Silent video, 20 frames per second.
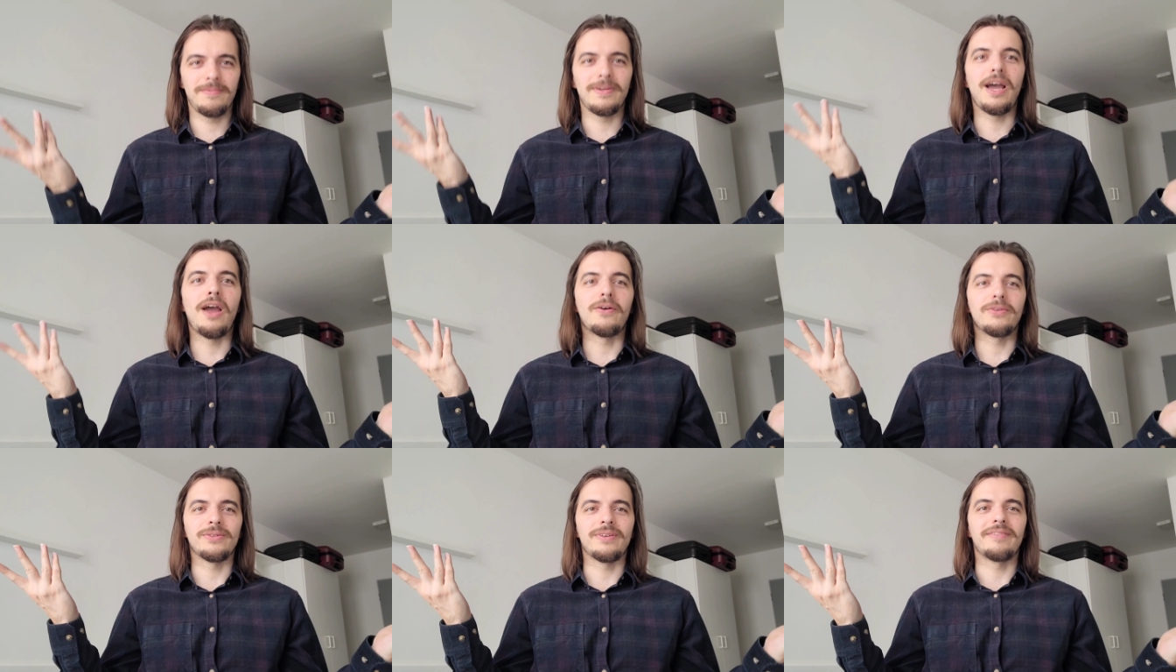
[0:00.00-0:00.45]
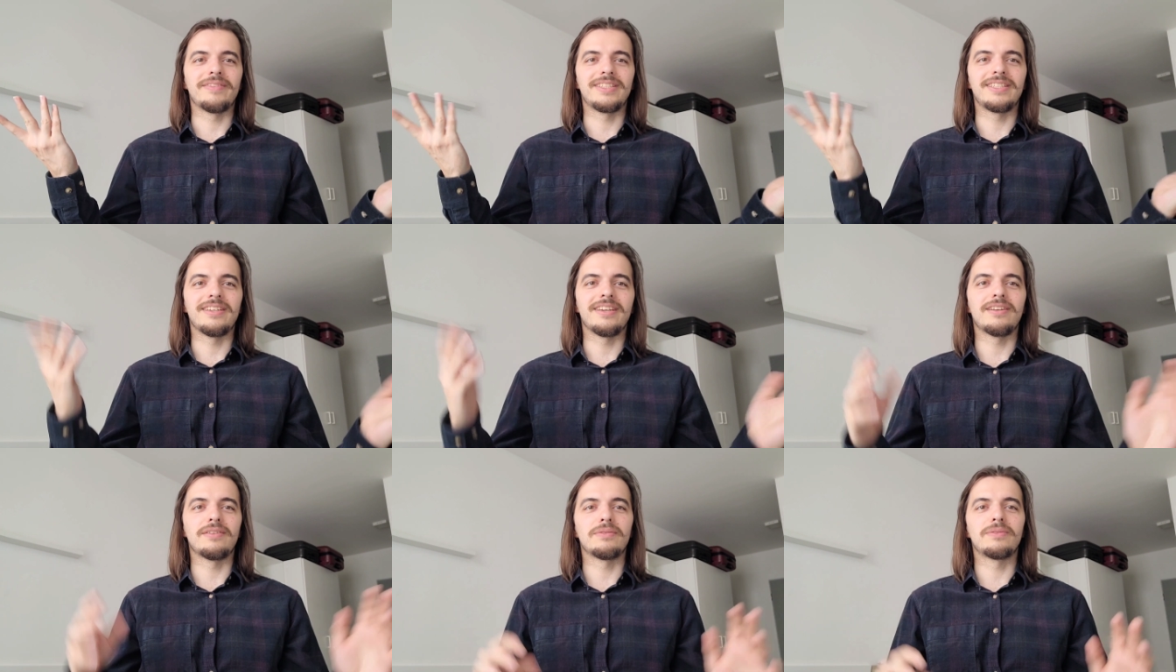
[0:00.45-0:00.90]
I also have a
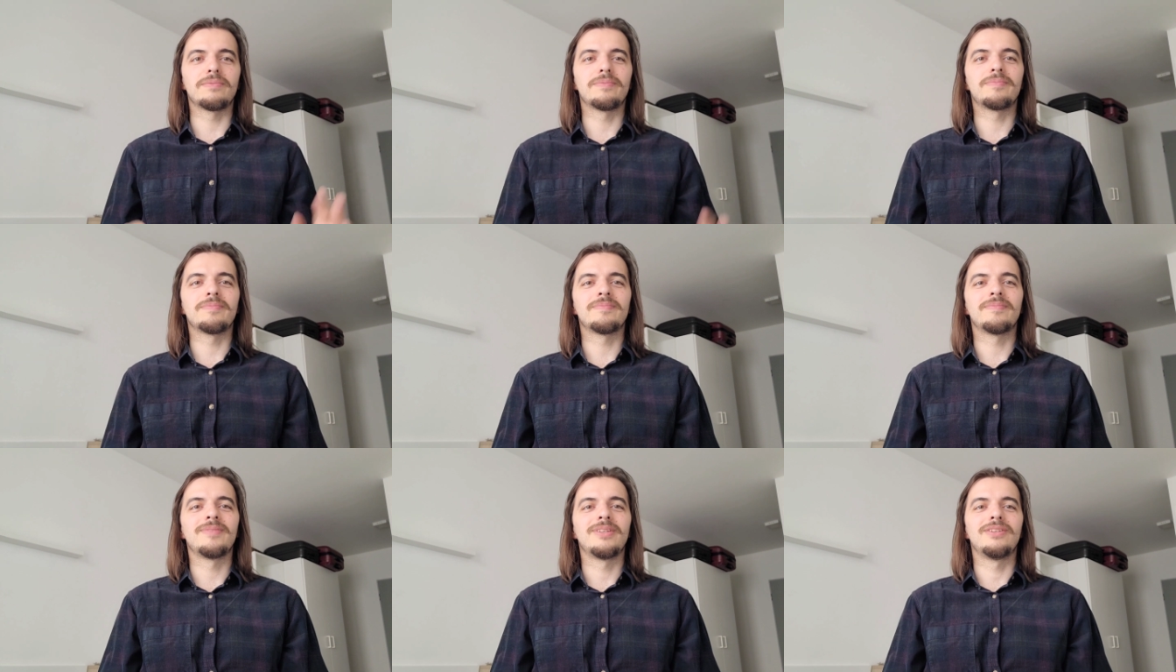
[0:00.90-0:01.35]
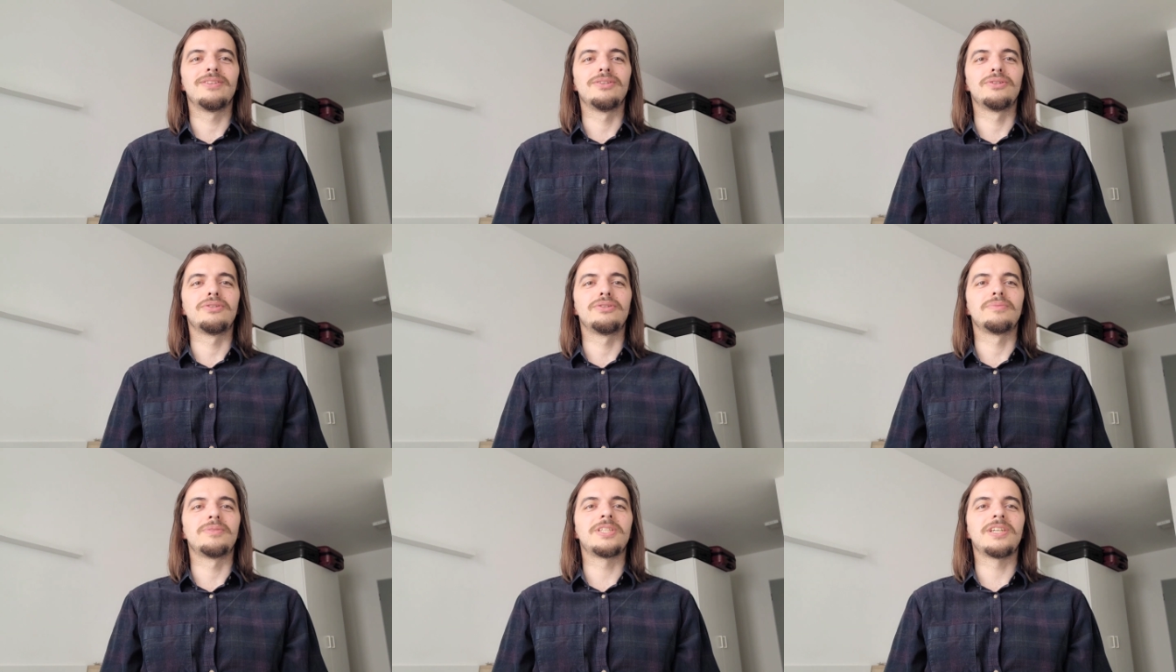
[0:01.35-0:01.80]
second
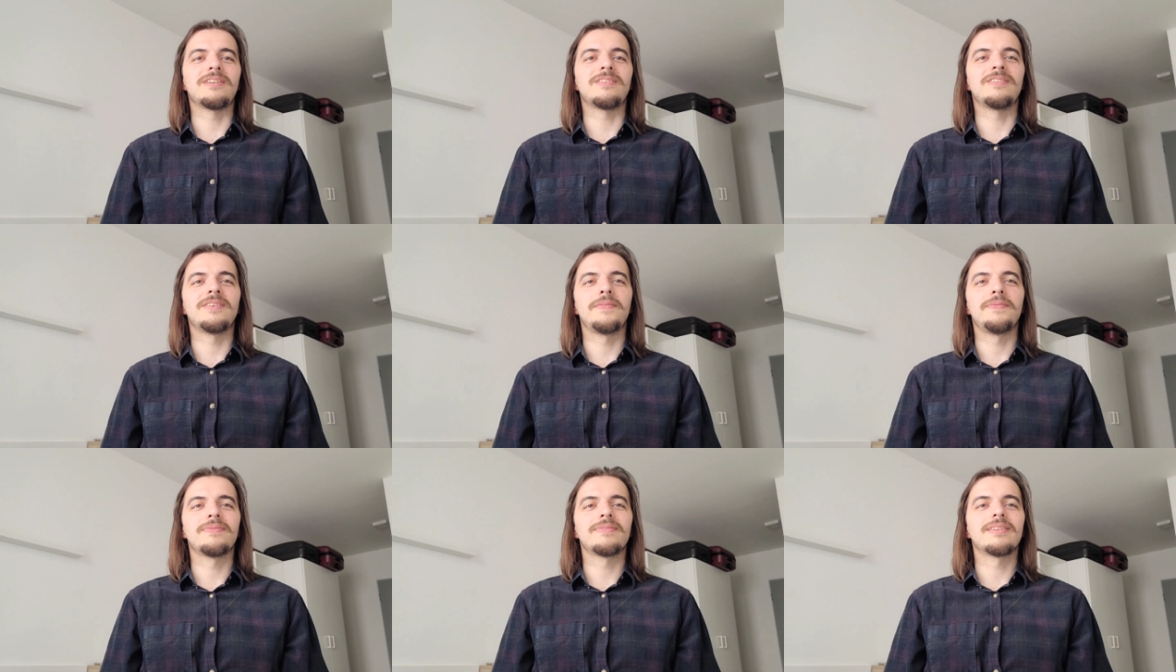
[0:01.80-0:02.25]
YouTube channel.